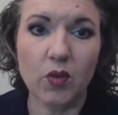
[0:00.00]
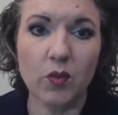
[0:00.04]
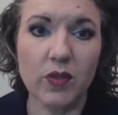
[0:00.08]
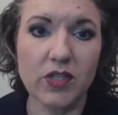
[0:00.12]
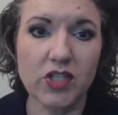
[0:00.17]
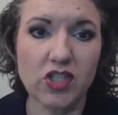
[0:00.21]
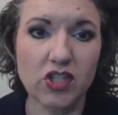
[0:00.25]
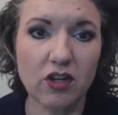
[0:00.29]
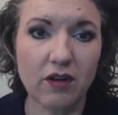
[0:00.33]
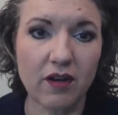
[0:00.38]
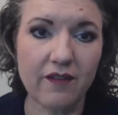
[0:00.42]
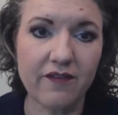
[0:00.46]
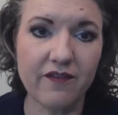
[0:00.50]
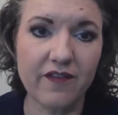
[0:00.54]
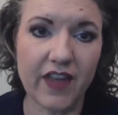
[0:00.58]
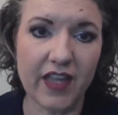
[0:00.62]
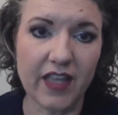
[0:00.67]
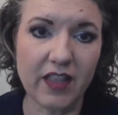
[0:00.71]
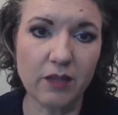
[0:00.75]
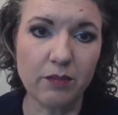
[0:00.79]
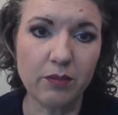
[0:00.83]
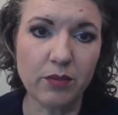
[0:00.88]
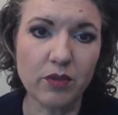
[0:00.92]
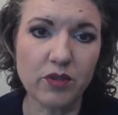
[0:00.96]
which are
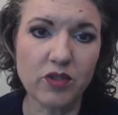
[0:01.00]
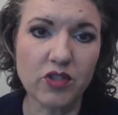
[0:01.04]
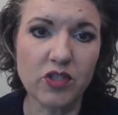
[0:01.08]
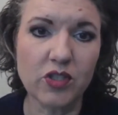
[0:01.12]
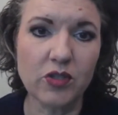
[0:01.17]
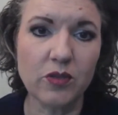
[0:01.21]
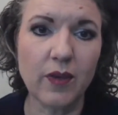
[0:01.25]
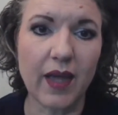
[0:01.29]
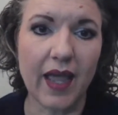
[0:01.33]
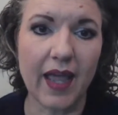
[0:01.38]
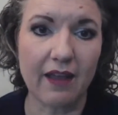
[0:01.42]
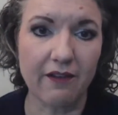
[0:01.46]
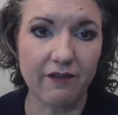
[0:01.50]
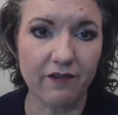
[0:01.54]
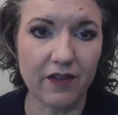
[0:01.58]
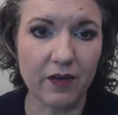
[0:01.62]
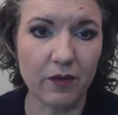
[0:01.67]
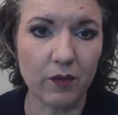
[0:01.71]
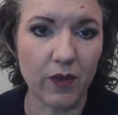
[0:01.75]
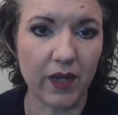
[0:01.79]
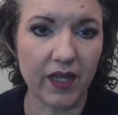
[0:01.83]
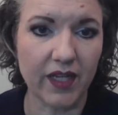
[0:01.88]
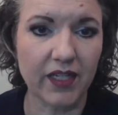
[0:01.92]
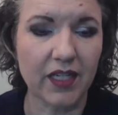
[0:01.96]
available to
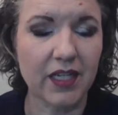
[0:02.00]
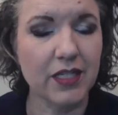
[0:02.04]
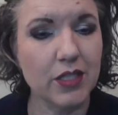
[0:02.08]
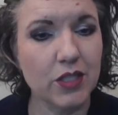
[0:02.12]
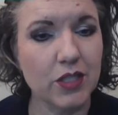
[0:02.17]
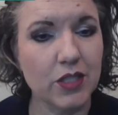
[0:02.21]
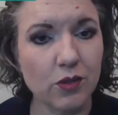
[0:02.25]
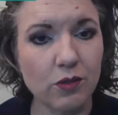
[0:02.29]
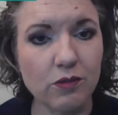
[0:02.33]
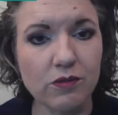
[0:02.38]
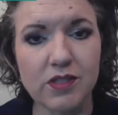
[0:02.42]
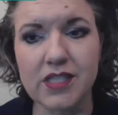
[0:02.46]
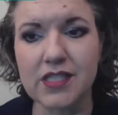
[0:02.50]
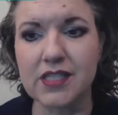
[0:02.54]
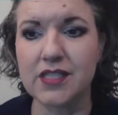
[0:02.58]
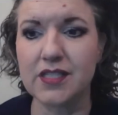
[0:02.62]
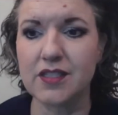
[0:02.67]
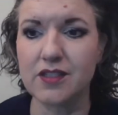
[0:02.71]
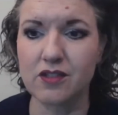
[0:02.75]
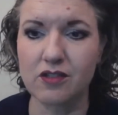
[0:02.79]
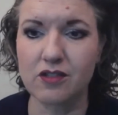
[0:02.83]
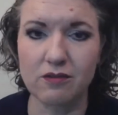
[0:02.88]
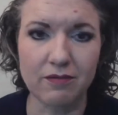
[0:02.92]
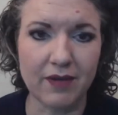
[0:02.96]
everyone,
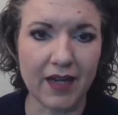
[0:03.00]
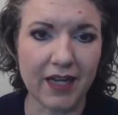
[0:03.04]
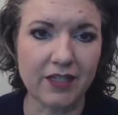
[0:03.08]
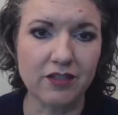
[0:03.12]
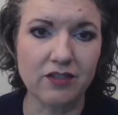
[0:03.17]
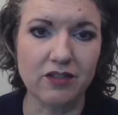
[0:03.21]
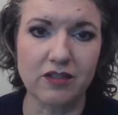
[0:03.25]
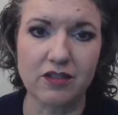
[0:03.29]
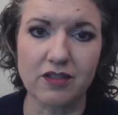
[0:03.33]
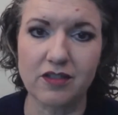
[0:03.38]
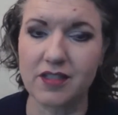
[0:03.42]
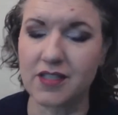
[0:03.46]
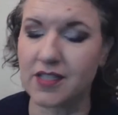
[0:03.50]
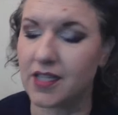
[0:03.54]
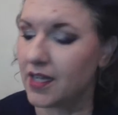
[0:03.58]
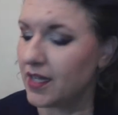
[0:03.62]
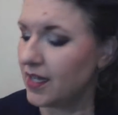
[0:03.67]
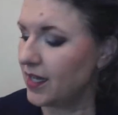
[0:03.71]
consultants, directors,